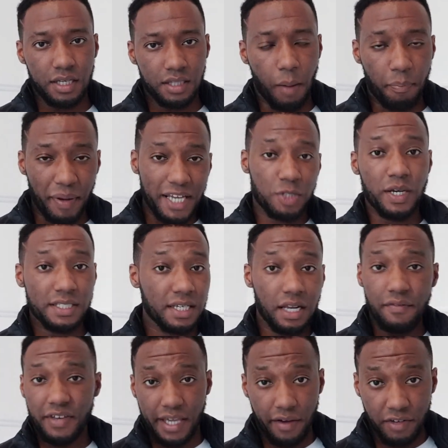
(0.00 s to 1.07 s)
The best way to
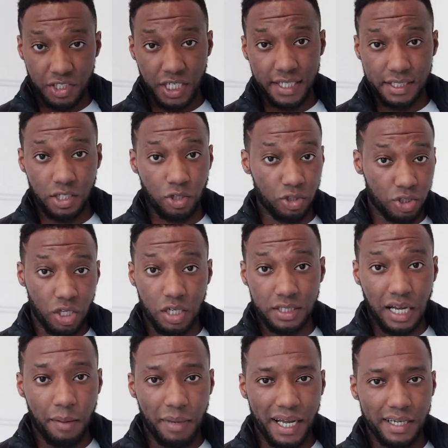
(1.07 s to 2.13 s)
never get rejected or turned
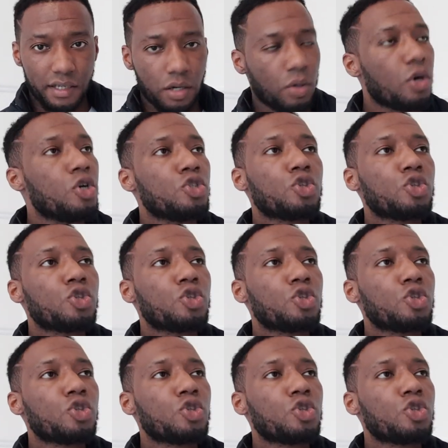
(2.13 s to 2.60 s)
down by a girl,